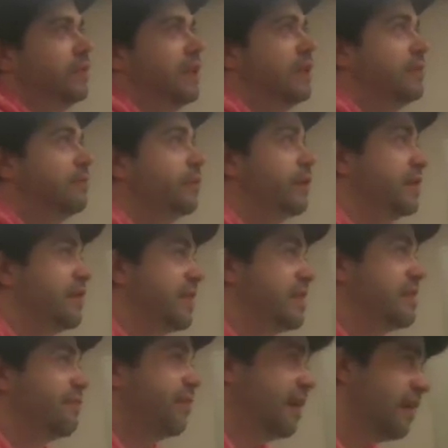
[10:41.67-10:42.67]
he was
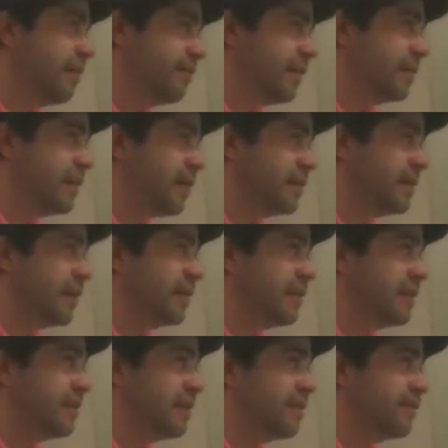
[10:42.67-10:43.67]
65 and he died in
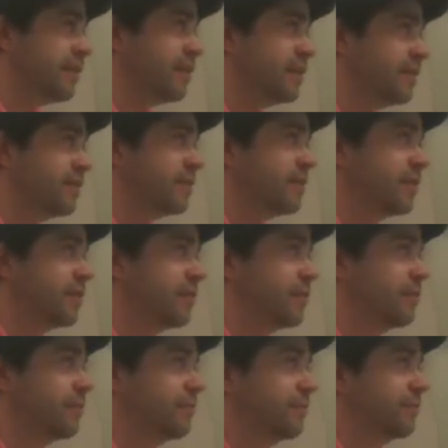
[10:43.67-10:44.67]
1870,
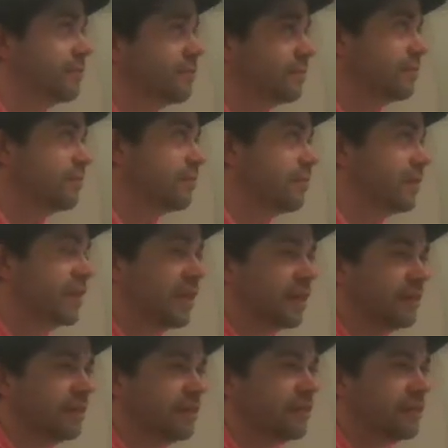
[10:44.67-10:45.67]
so. Oh, okay, yeah,
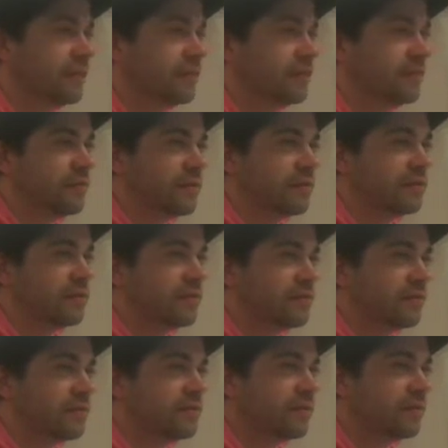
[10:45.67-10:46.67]
so, so yeah, it's quite a
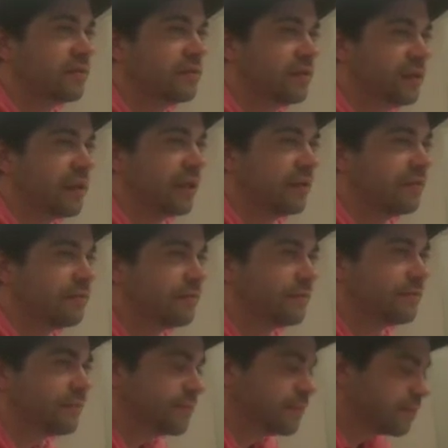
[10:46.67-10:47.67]
bit further.
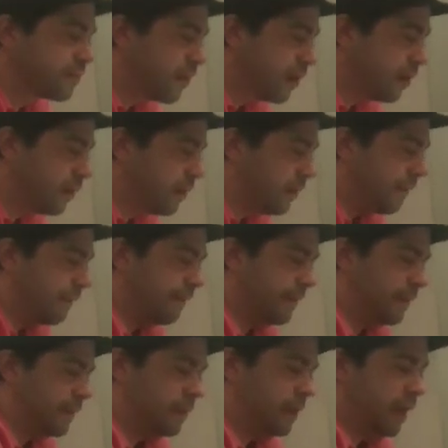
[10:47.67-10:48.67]
Yeah.
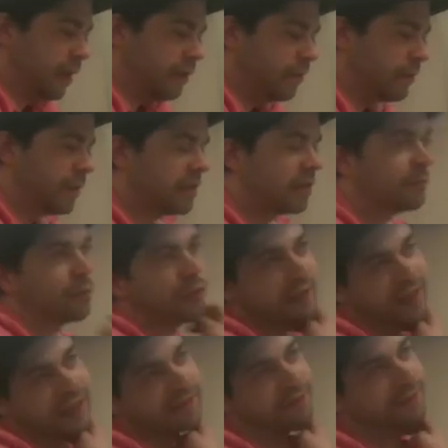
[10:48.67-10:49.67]
Yeah, and this is more
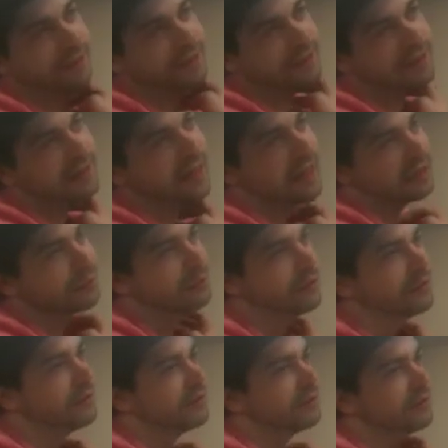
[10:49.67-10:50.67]
like the Francis
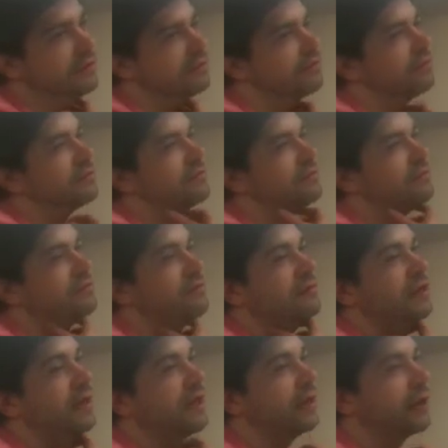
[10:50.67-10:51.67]
Dashwood sort of
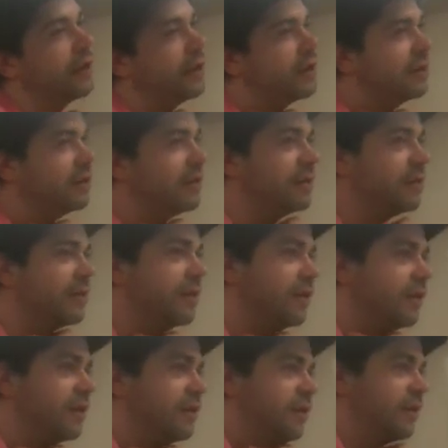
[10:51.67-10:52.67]
era
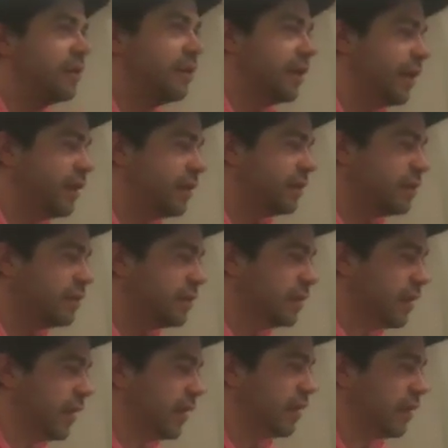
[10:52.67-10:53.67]
and
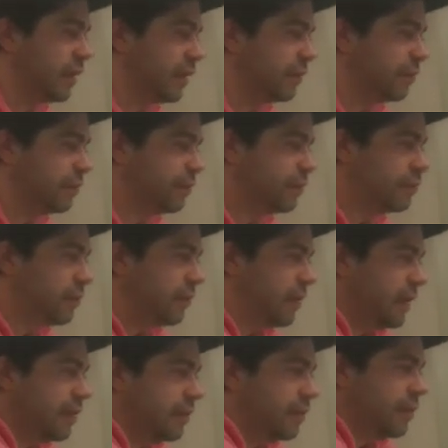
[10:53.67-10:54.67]
yeah, like you,
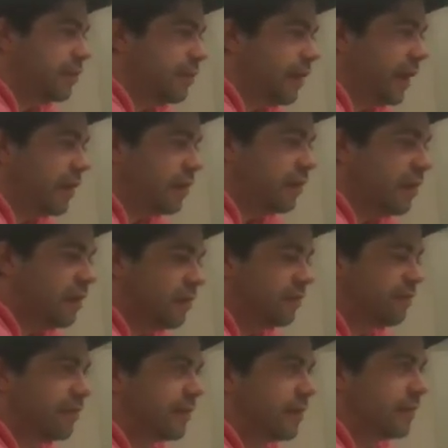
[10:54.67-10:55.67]
and you know, you had a lot
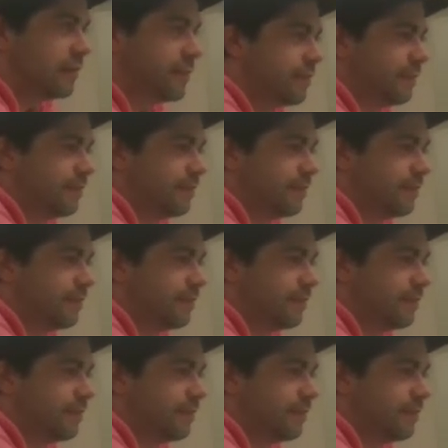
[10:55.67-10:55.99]
of uh,